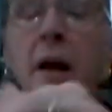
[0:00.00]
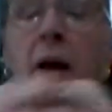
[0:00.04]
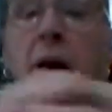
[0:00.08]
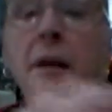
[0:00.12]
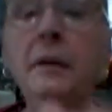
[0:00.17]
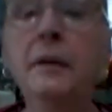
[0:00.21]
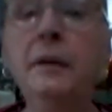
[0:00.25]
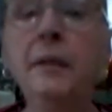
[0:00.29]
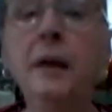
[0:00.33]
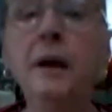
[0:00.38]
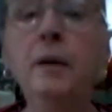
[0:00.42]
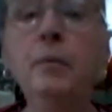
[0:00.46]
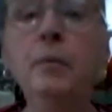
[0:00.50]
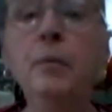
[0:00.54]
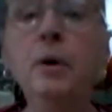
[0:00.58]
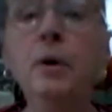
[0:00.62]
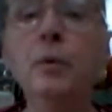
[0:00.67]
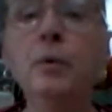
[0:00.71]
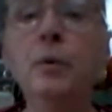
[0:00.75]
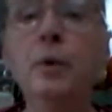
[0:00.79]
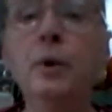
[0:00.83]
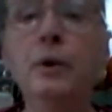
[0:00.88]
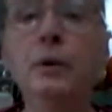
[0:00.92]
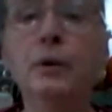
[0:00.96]
and then
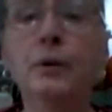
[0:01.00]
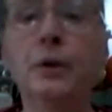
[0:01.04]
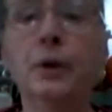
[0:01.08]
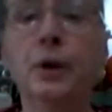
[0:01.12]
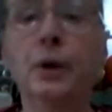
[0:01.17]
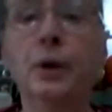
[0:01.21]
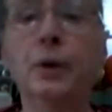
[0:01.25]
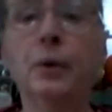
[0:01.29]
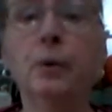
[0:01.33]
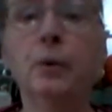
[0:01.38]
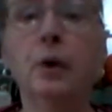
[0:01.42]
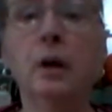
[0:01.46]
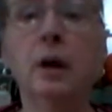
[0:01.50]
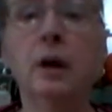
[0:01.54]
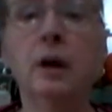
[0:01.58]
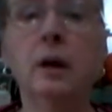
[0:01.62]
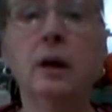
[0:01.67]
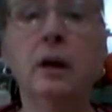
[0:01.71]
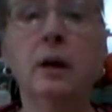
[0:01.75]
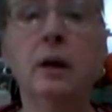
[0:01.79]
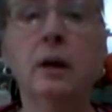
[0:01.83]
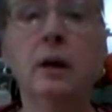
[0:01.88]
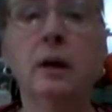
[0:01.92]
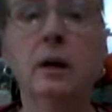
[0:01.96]
what we'll do
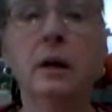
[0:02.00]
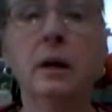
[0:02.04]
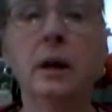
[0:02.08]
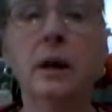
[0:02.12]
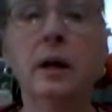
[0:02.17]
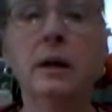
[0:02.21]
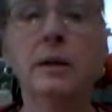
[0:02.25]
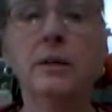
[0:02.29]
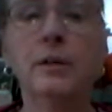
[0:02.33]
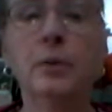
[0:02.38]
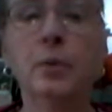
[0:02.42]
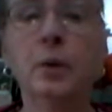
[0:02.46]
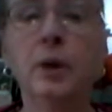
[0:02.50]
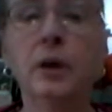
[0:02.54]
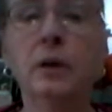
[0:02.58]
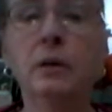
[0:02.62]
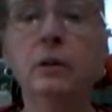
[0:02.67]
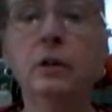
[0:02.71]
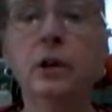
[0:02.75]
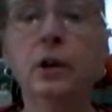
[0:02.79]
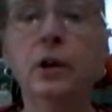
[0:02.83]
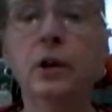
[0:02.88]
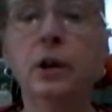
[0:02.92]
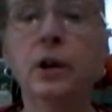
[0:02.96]
is we'll
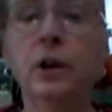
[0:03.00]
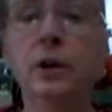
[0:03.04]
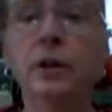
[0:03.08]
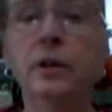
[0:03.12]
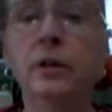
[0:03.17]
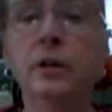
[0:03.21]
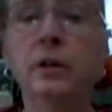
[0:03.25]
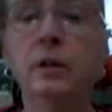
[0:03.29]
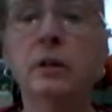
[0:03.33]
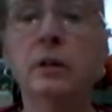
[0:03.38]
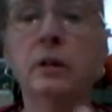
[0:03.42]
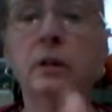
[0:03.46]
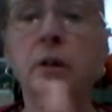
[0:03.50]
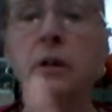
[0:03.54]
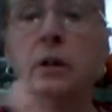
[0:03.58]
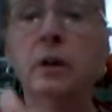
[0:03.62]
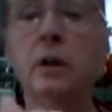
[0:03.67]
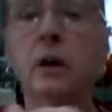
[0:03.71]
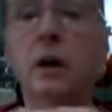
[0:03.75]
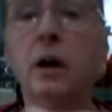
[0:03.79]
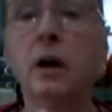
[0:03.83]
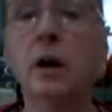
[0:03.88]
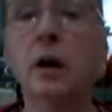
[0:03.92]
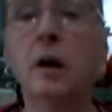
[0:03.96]
learn
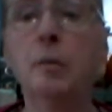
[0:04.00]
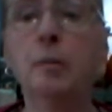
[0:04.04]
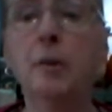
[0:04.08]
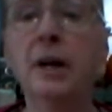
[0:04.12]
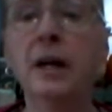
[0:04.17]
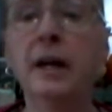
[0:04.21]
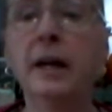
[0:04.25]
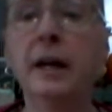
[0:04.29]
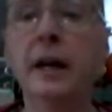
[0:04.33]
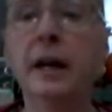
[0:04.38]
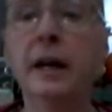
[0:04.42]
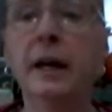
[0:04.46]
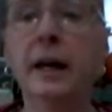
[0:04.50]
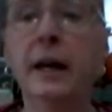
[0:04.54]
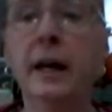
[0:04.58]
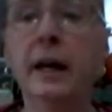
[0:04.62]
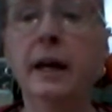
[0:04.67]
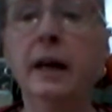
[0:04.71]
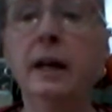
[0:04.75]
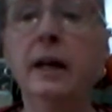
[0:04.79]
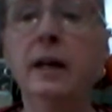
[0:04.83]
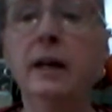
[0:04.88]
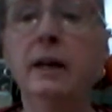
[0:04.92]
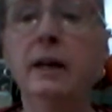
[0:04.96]
a
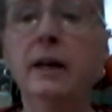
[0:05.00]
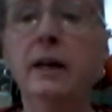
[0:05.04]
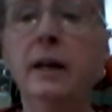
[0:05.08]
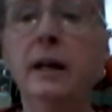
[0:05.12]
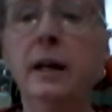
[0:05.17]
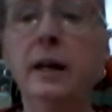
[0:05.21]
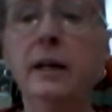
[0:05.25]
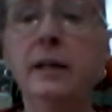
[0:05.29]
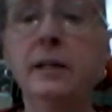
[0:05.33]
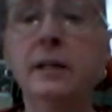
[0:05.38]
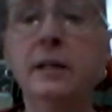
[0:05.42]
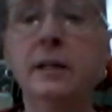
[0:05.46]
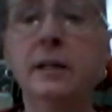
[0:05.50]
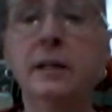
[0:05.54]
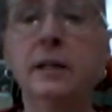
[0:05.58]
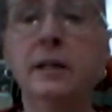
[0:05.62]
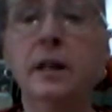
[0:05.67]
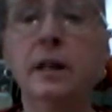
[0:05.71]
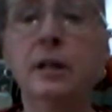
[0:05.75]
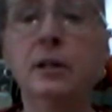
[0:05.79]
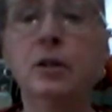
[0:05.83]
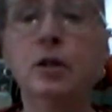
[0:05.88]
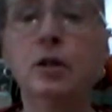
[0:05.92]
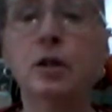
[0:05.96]
beginning knit
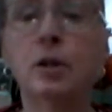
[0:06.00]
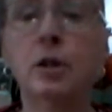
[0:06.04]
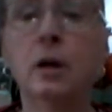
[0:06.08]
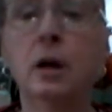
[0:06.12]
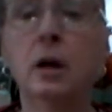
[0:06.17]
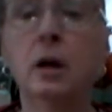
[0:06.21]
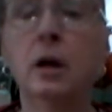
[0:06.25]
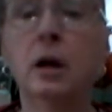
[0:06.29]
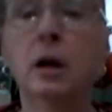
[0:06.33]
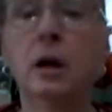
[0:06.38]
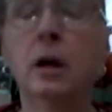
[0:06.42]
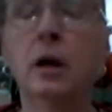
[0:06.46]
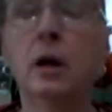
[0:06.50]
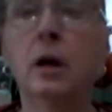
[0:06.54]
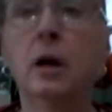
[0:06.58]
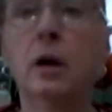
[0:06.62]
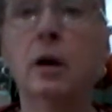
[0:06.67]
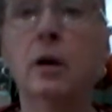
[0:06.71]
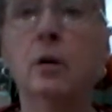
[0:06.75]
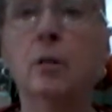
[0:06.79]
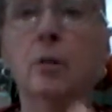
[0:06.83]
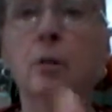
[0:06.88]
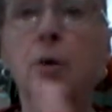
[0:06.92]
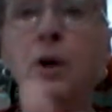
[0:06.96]
stitch,
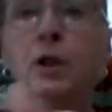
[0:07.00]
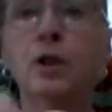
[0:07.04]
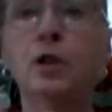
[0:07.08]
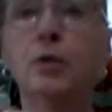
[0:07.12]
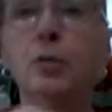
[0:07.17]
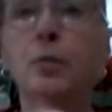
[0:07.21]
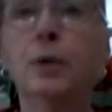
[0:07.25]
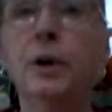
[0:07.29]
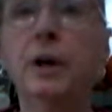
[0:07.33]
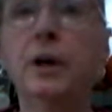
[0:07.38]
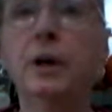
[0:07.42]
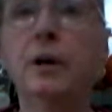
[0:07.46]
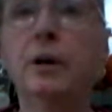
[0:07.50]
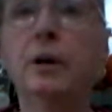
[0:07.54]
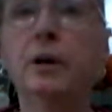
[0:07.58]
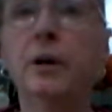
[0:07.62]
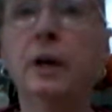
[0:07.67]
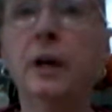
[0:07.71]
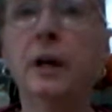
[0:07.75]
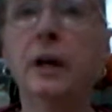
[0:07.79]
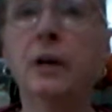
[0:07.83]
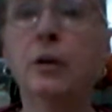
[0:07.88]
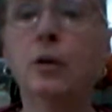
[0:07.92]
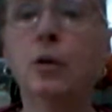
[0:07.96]
which we'll
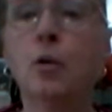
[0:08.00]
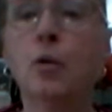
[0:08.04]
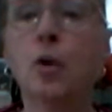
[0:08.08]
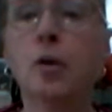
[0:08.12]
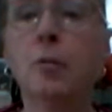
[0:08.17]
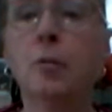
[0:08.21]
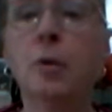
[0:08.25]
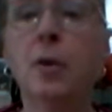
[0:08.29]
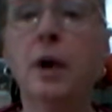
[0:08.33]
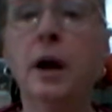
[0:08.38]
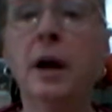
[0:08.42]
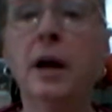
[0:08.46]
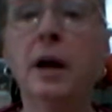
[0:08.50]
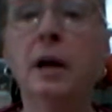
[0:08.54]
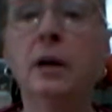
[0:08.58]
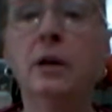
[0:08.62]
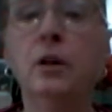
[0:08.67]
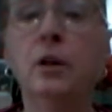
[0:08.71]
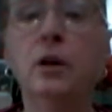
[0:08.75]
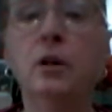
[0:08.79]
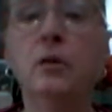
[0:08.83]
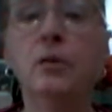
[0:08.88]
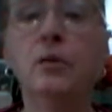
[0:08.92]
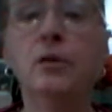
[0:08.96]
incorporate
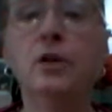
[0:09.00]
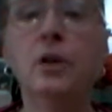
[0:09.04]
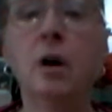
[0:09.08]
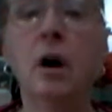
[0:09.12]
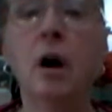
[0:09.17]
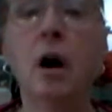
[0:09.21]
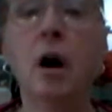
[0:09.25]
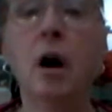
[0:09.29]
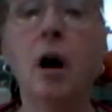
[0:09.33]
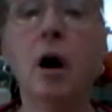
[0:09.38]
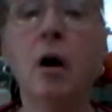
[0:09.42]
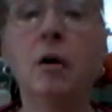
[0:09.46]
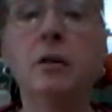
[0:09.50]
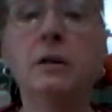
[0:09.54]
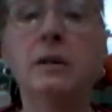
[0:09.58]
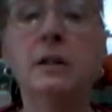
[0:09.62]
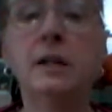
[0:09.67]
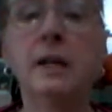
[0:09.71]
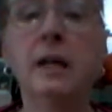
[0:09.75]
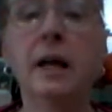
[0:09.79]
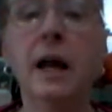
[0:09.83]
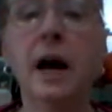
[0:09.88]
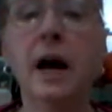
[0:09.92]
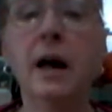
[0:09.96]
and use all
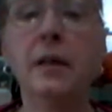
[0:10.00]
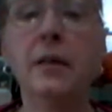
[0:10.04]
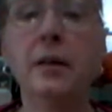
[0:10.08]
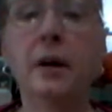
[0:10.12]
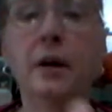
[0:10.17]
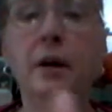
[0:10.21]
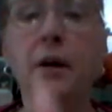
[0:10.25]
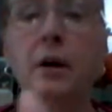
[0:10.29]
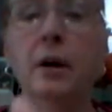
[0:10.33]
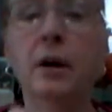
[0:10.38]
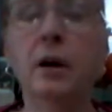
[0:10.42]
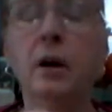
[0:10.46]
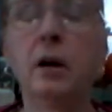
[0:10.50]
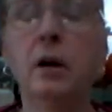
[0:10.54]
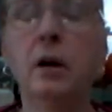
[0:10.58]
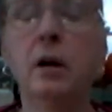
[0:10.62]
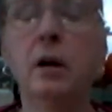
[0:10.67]
together